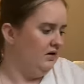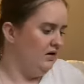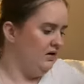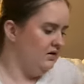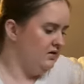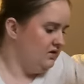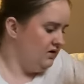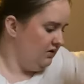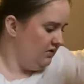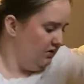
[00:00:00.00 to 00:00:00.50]

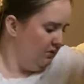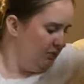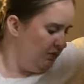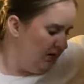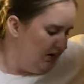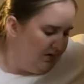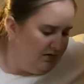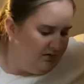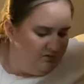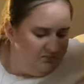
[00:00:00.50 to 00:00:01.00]
I don't know
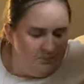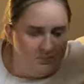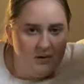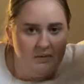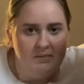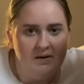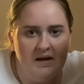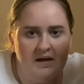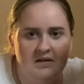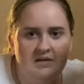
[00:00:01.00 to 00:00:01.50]
why,
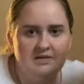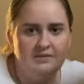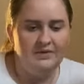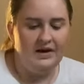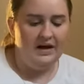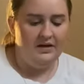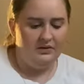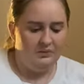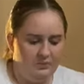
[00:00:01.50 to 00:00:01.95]
probably because of how the